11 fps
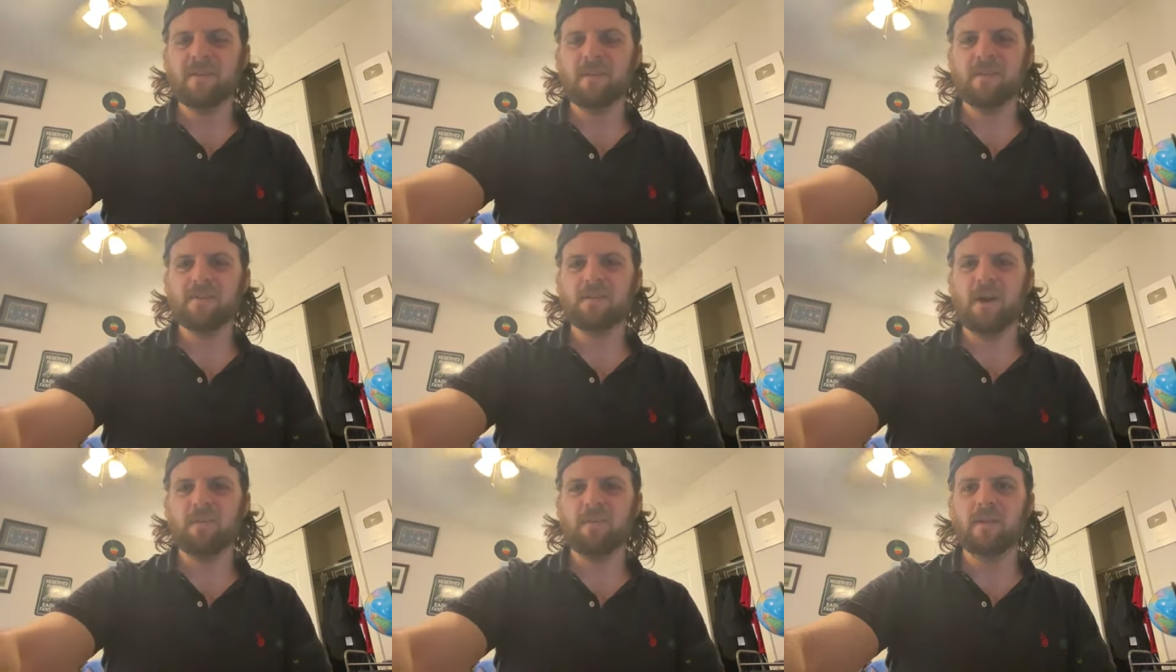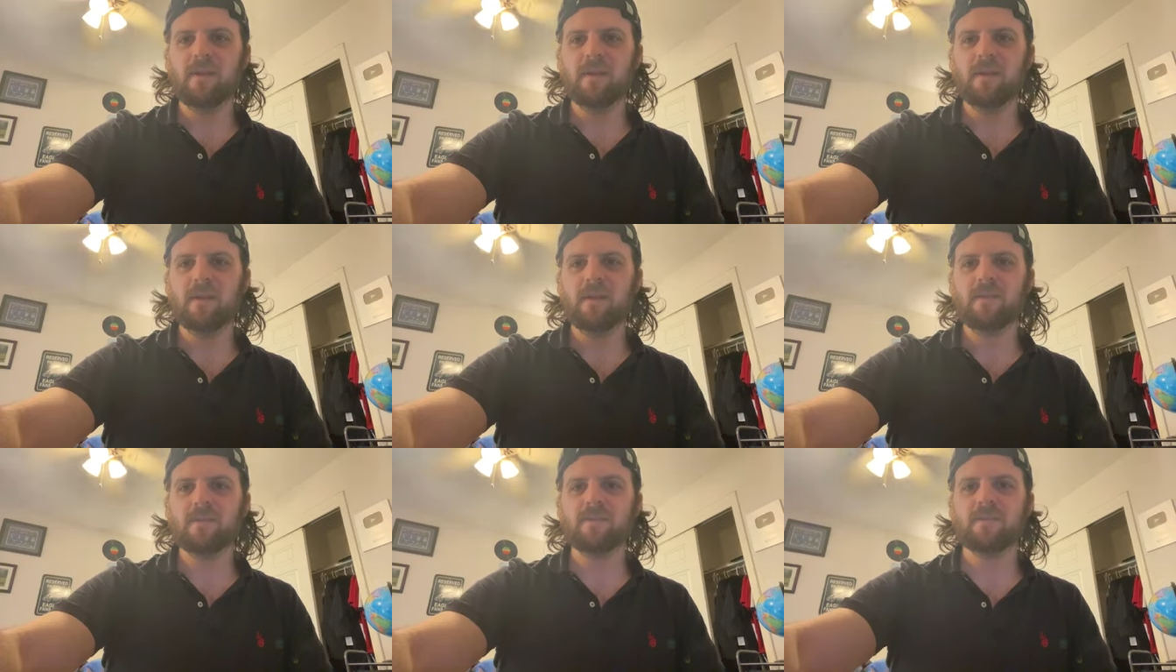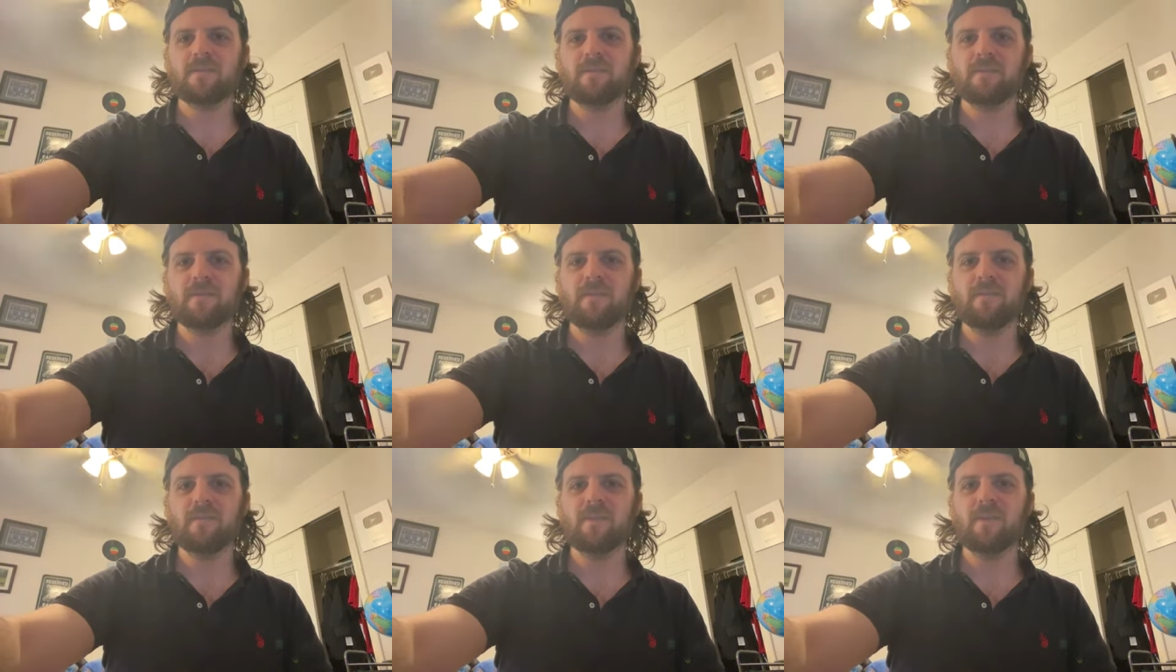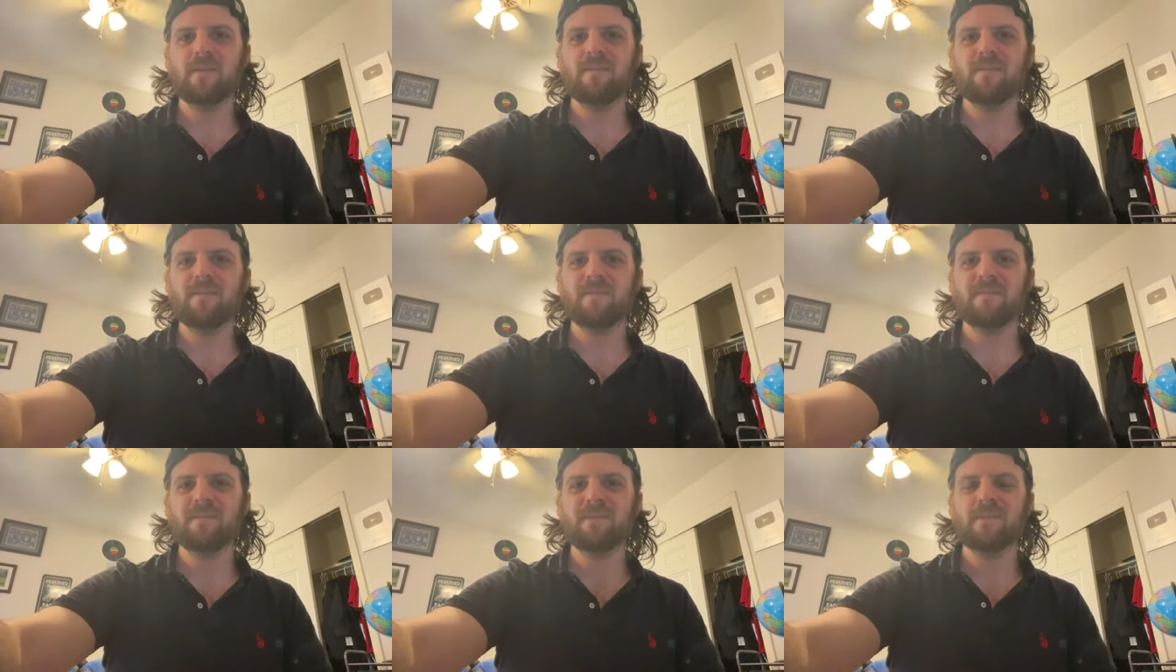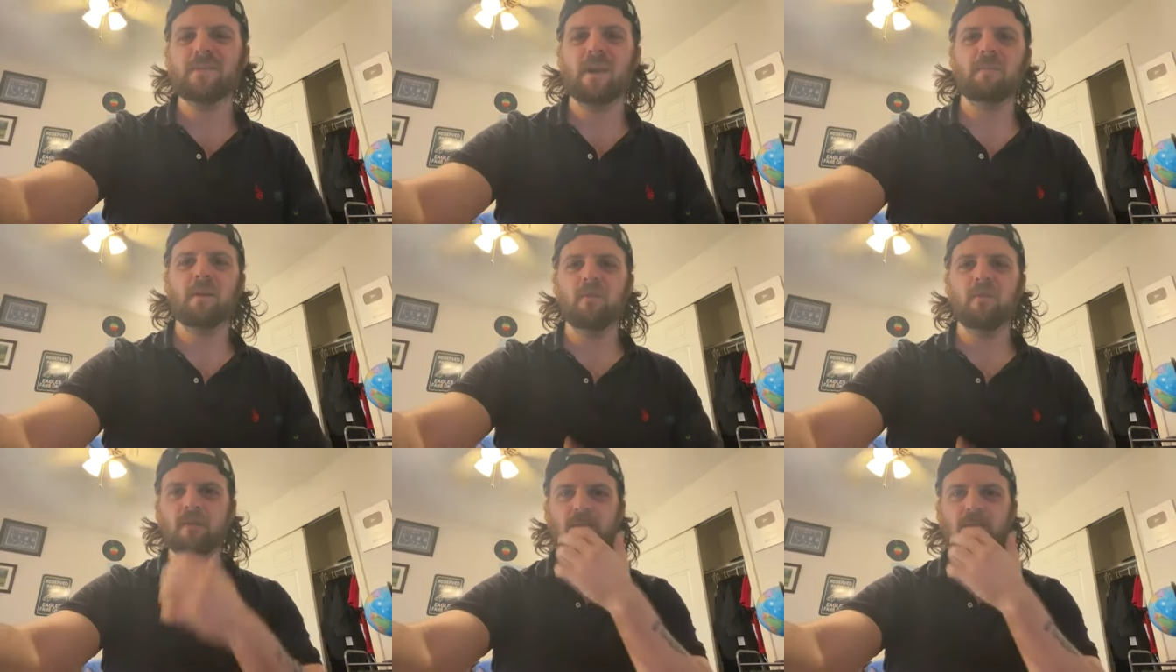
Yeah, stop with that, Alice. That's enough with that. It's time out.